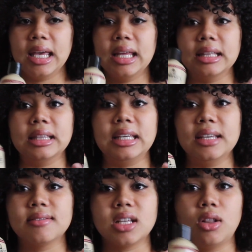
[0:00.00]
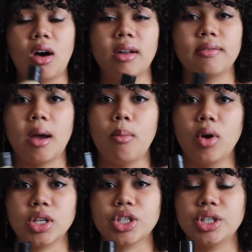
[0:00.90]
it leaves a lot of that
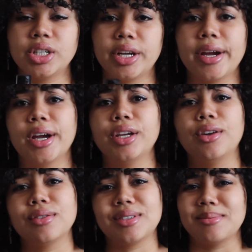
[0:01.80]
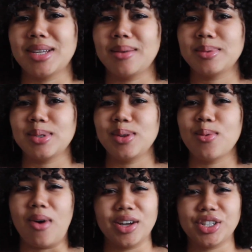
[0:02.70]
moisture in your hair. You know, sometimes when you
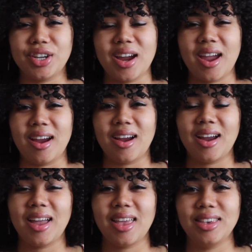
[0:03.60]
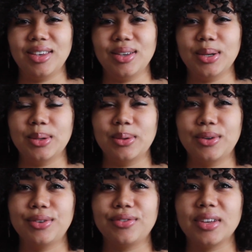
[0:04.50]
wash your hair, you
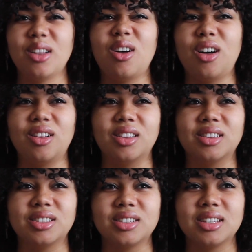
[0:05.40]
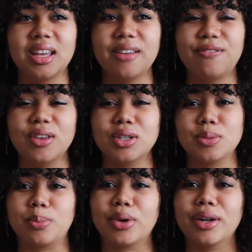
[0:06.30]
feel it
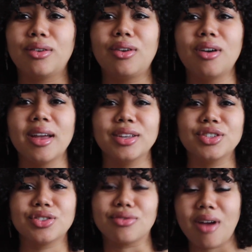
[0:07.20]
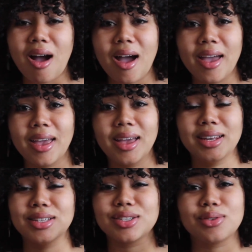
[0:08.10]
feels brittle and dry
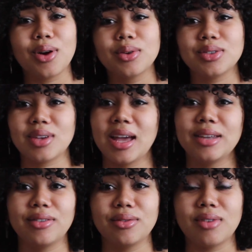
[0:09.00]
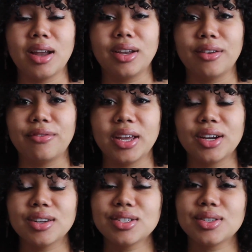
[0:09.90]
and it's gross. You can't even run your
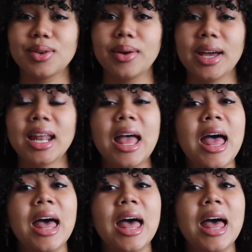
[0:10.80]
fingers through it.